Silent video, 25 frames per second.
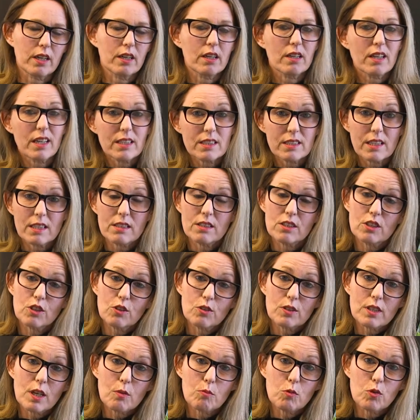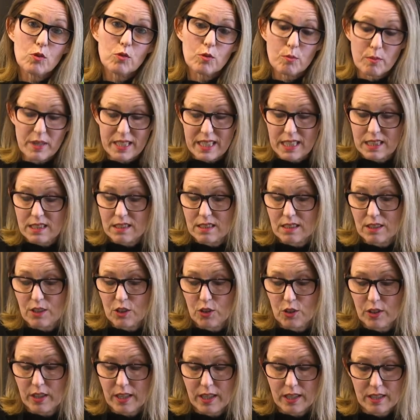and I tend to use that more for my Indian
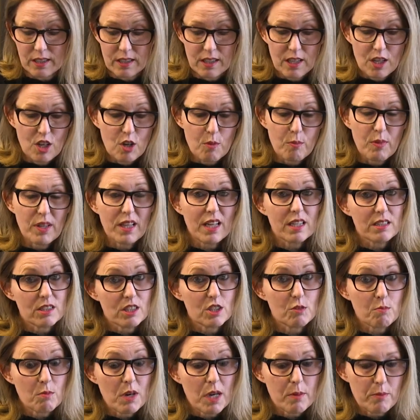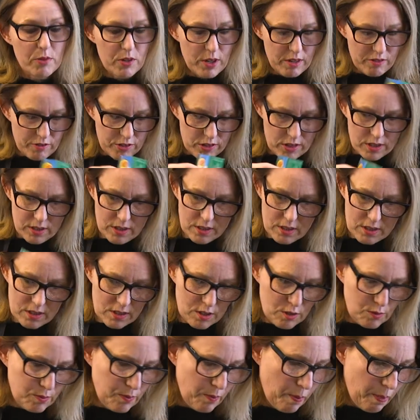cooking, but that's just my
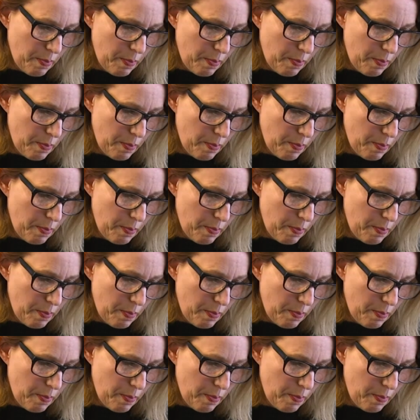preference.